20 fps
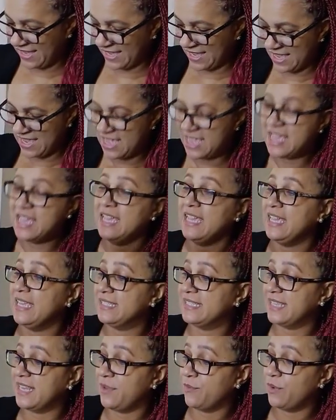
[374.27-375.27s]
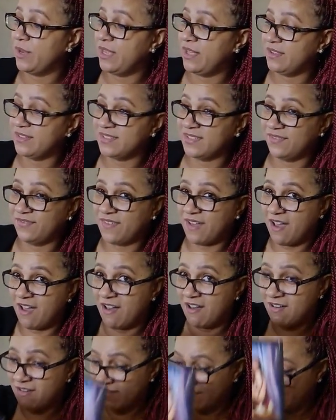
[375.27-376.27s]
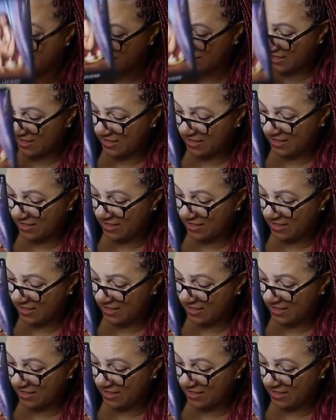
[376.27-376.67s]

like it. Is anyone else involved?